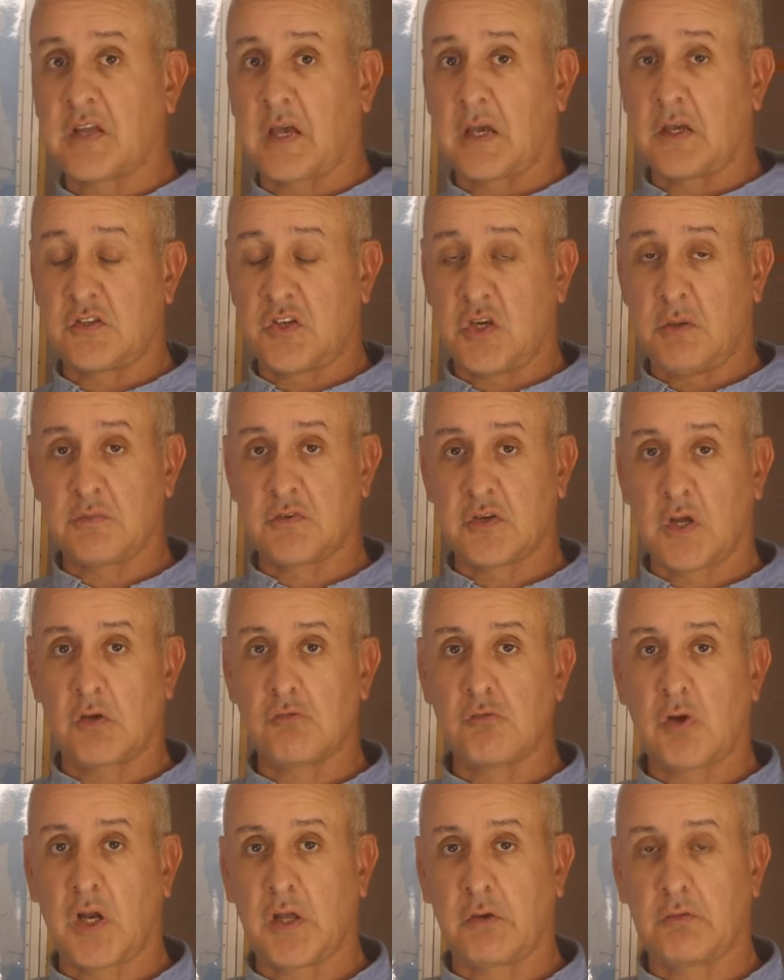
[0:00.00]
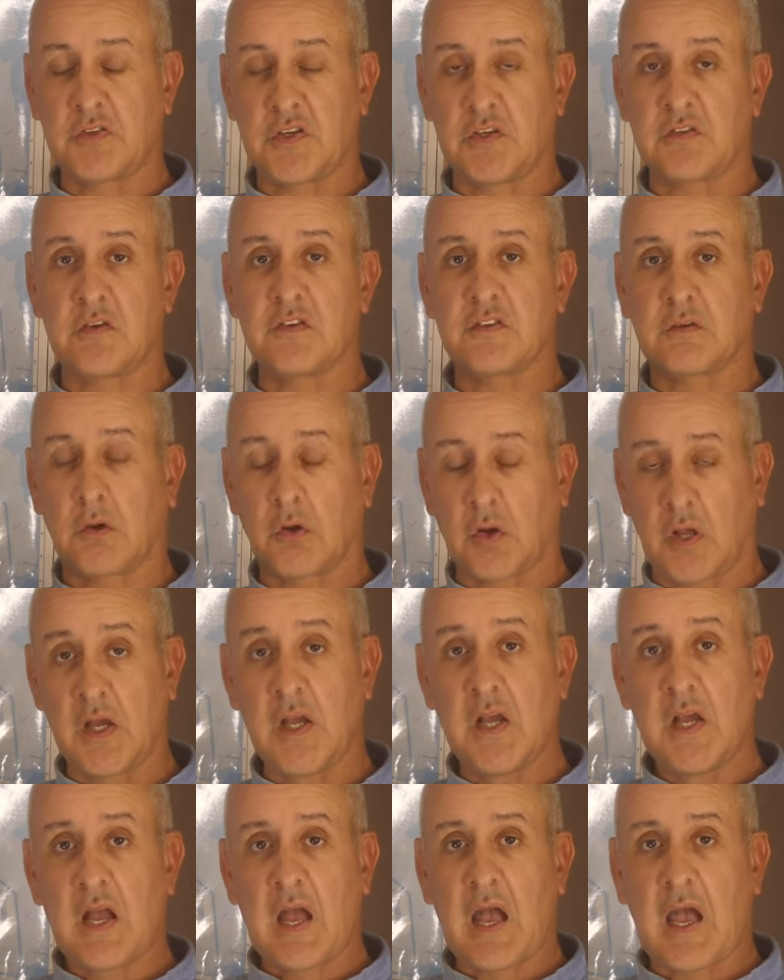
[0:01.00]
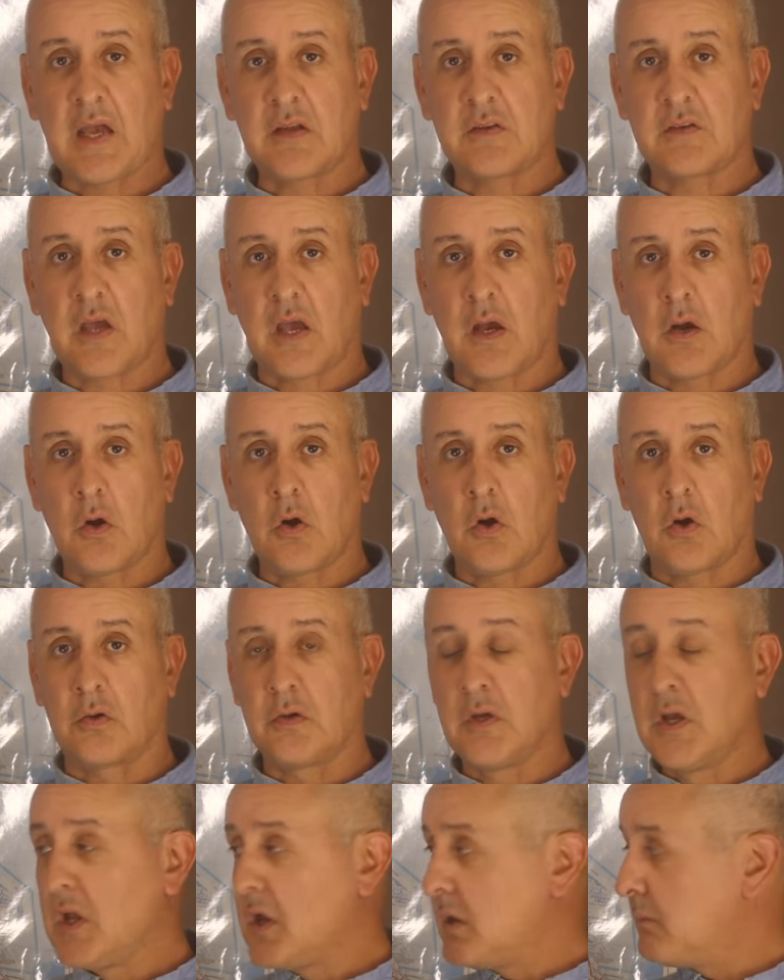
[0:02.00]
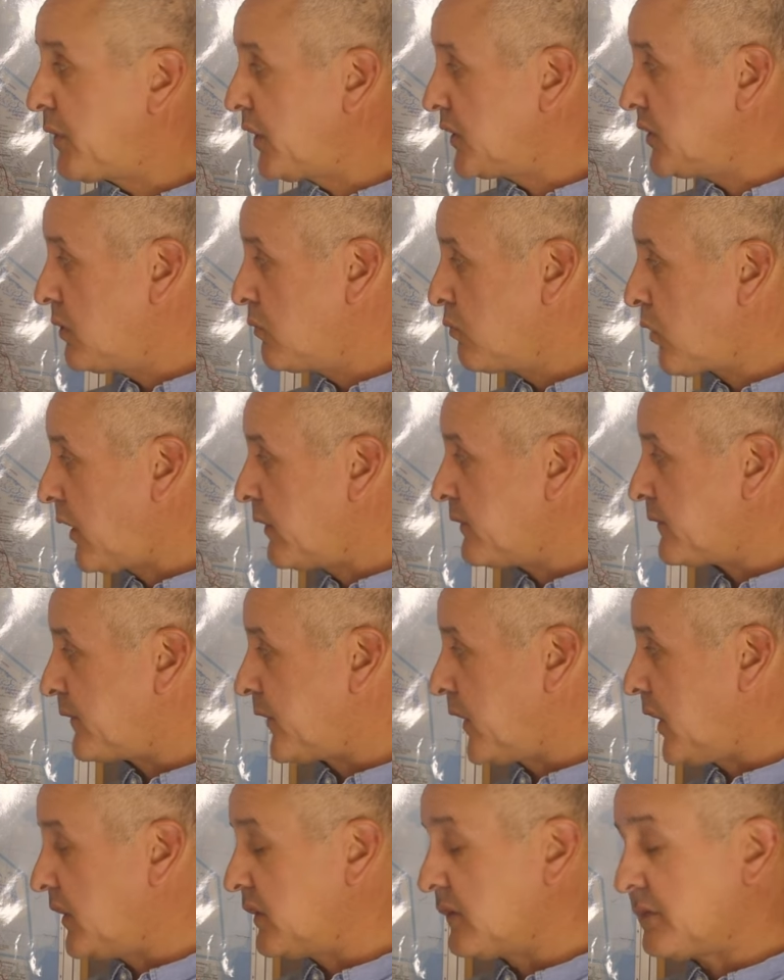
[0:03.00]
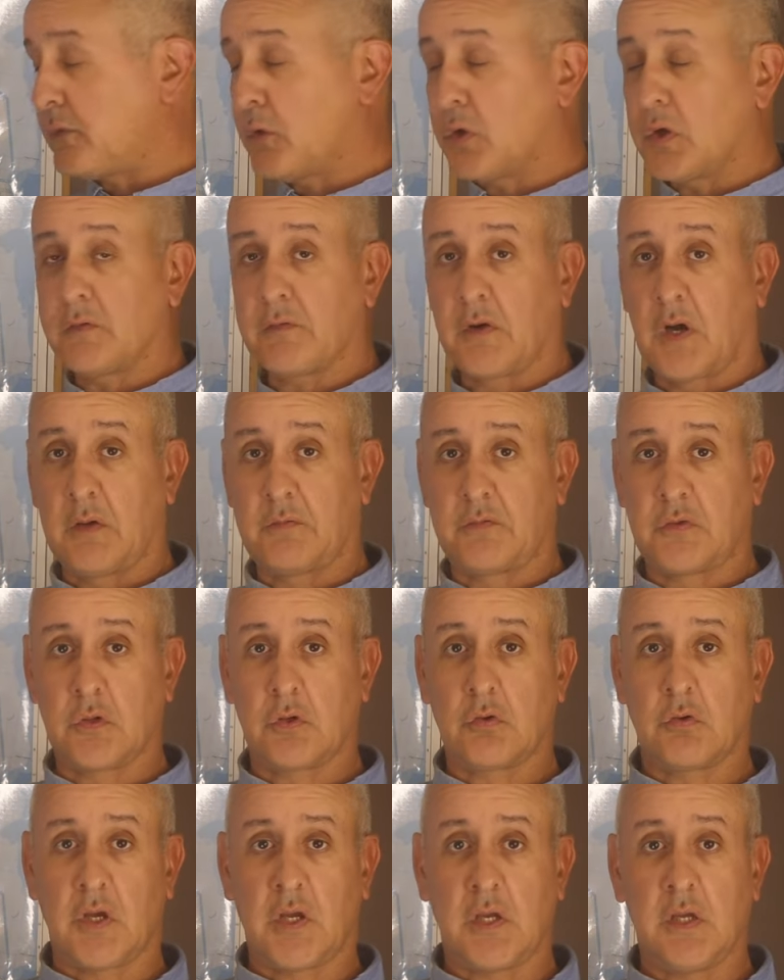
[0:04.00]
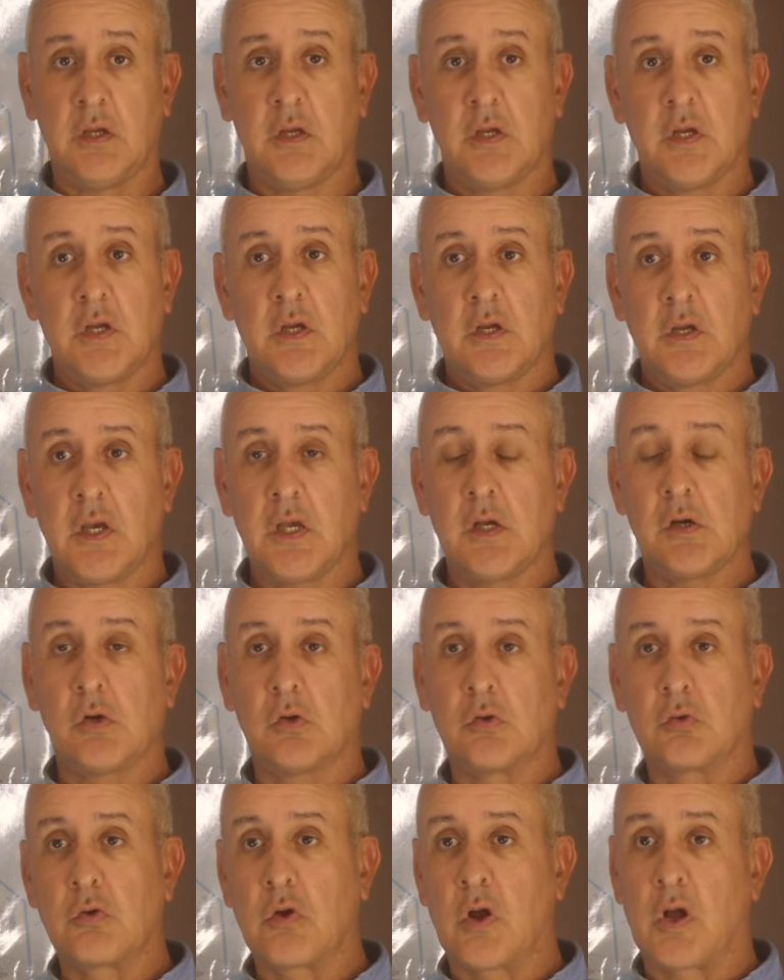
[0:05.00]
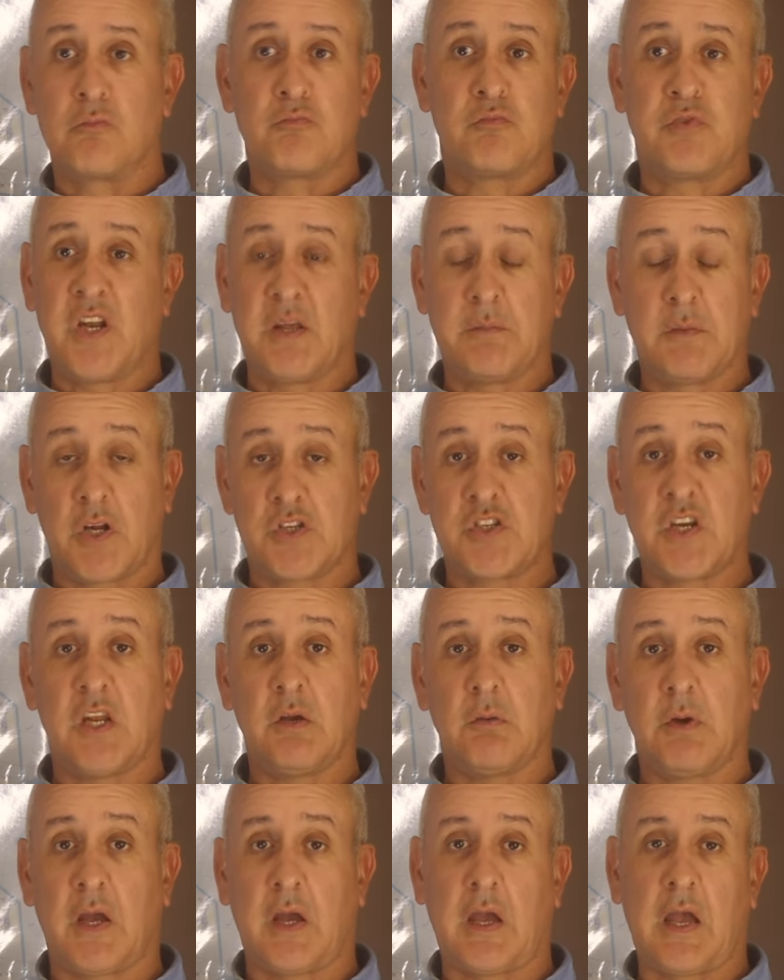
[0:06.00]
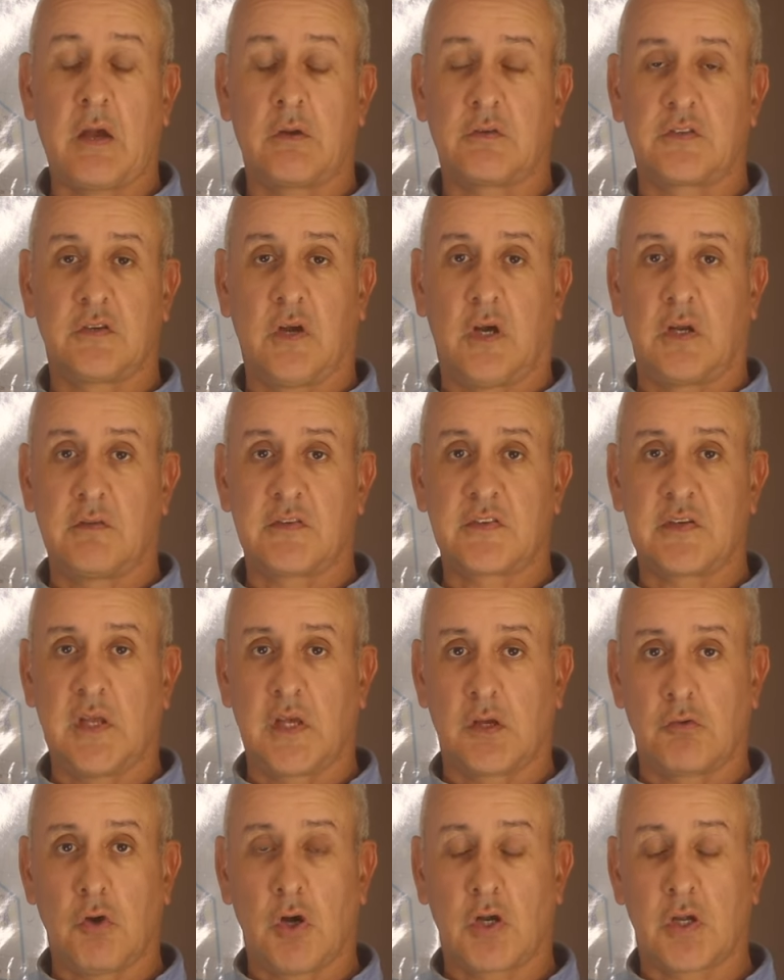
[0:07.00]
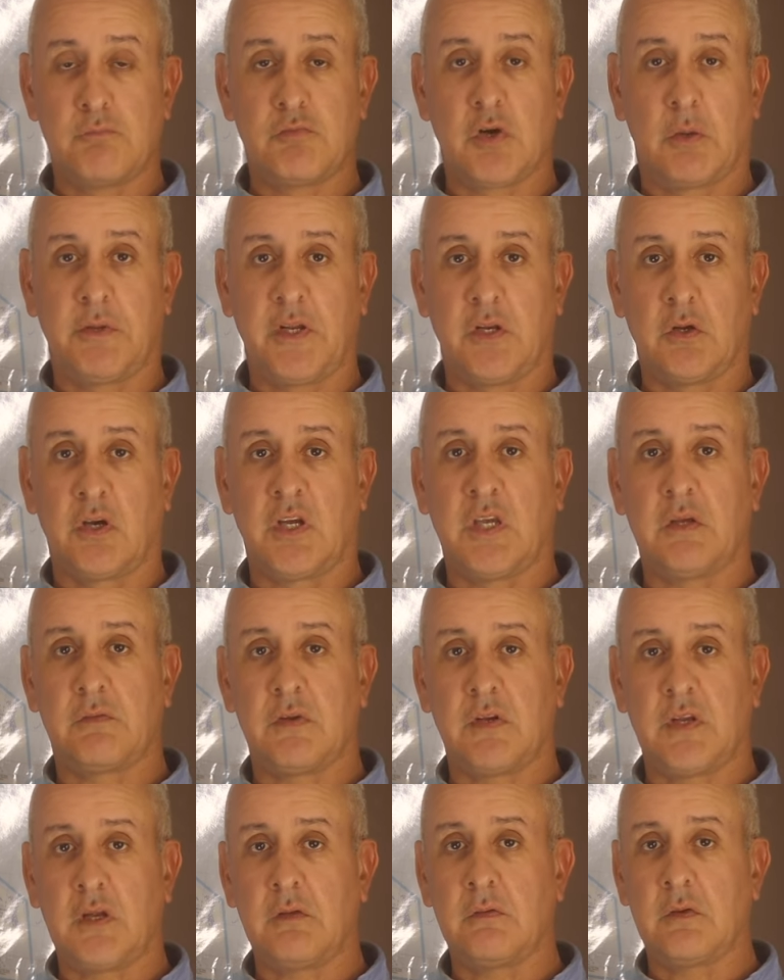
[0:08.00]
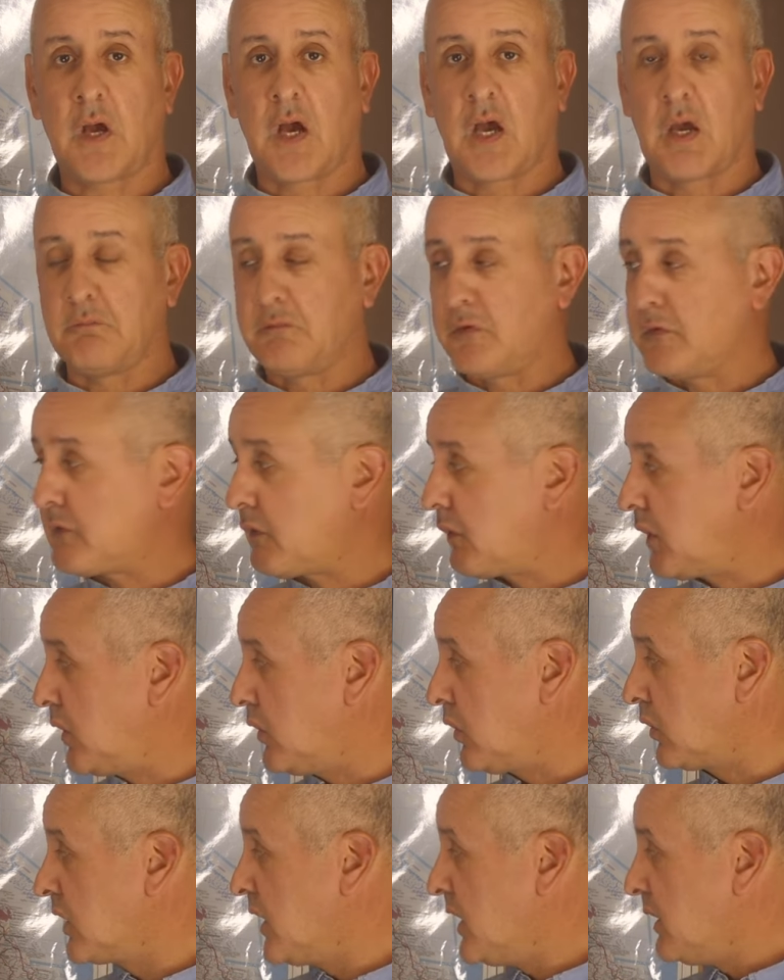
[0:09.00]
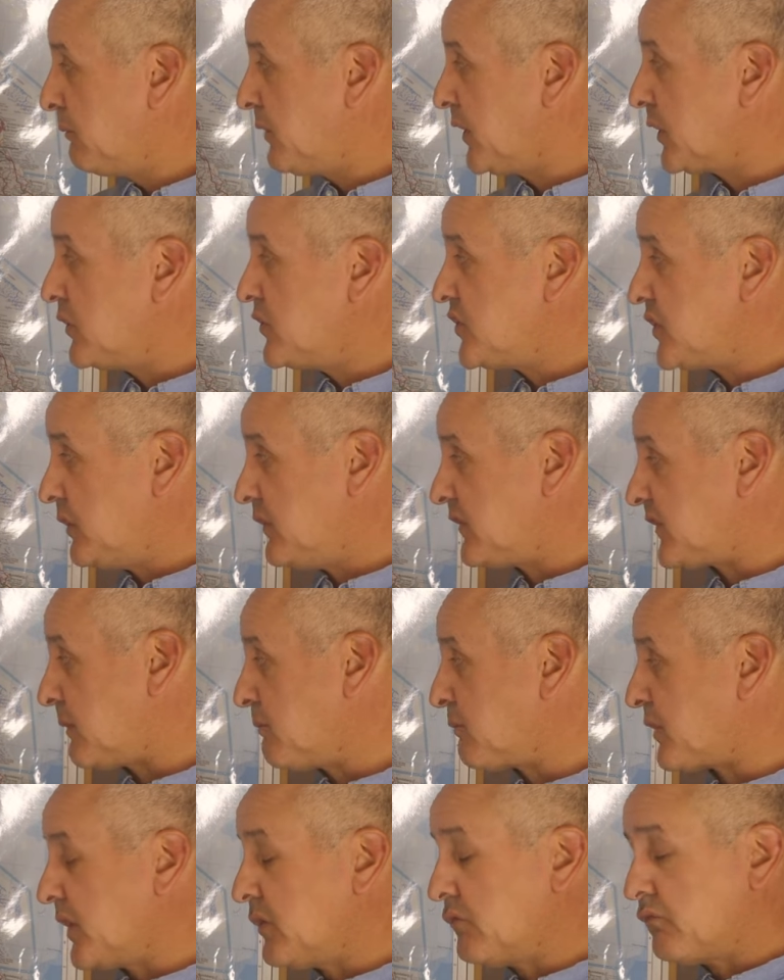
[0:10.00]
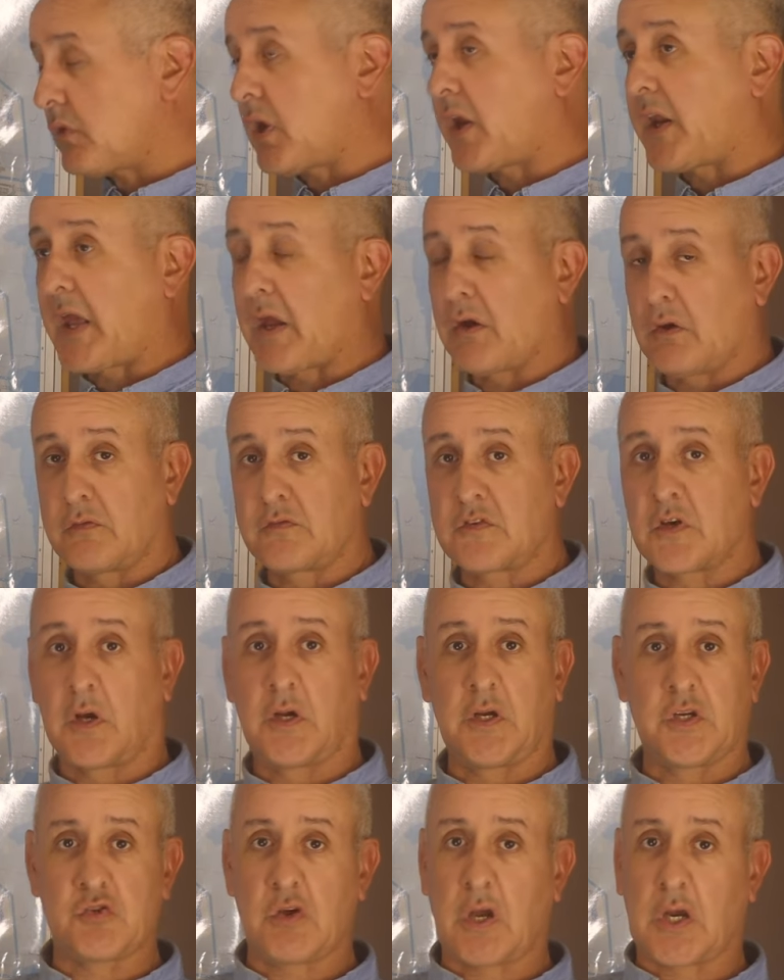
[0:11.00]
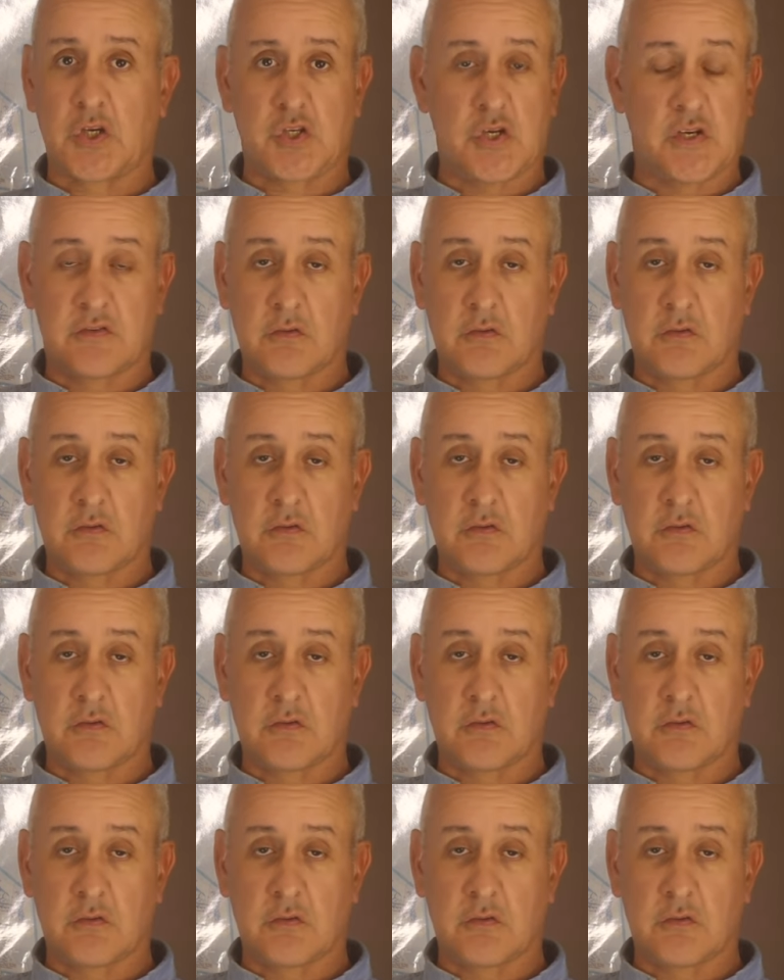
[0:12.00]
That assumes no rolling resistance. So you've got to add that on, but you won't find a 45 degree hill pretty much anywhere outside of slick rock, and probably not even then for very long, because you simply run out of tire traction.